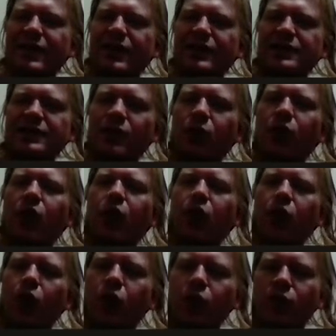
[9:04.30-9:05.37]
So
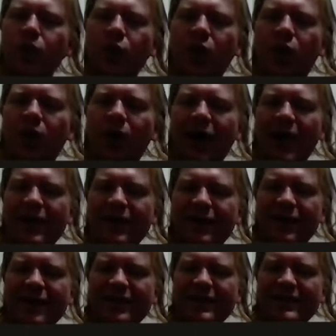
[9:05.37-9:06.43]
overall, I
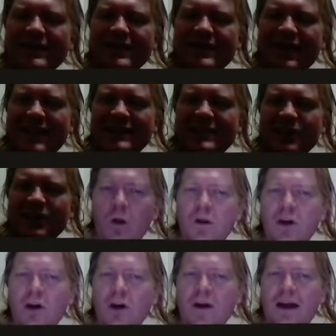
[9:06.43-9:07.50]
think this is a
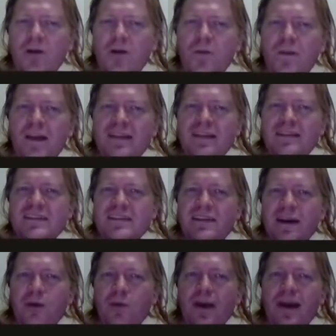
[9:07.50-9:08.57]
solid card. I don't think this is a
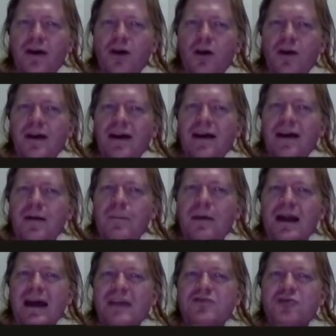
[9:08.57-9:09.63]
great card,
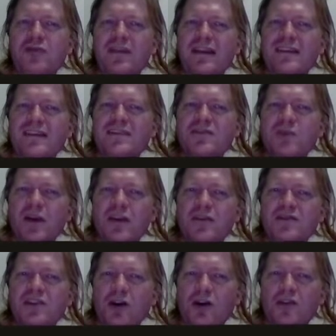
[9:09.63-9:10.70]
but I do think this is one of
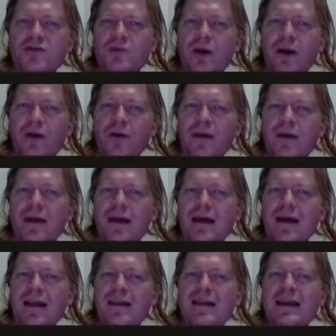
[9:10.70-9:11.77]
those cards where
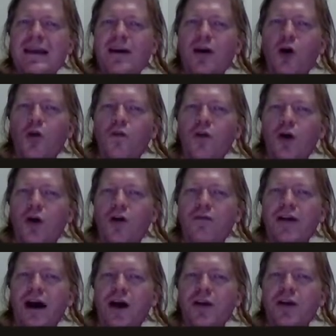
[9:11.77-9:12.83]
the overall
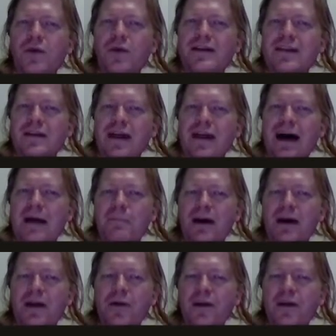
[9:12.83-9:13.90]
value is a lot
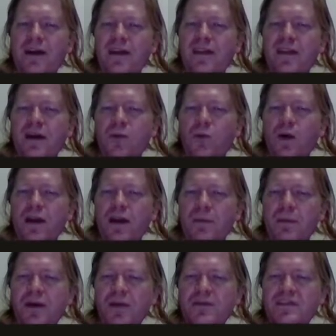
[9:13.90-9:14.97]
better than what it
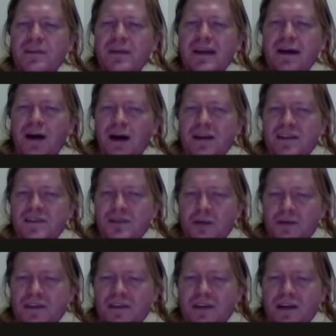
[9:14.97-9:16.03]
appears to be on the
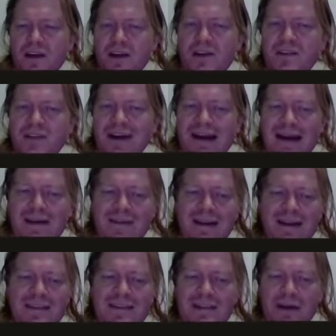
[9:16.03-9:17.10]
surface. So I have
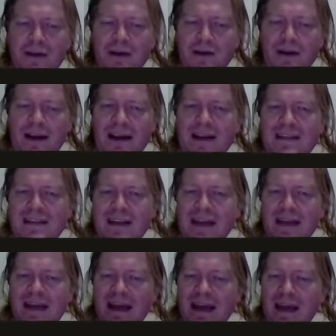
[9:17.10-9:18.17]
this here as
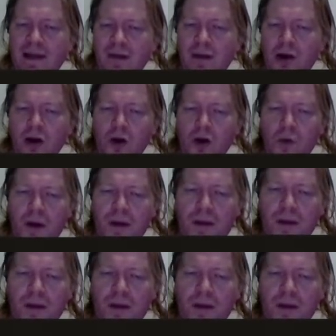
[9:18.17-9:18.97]
like a low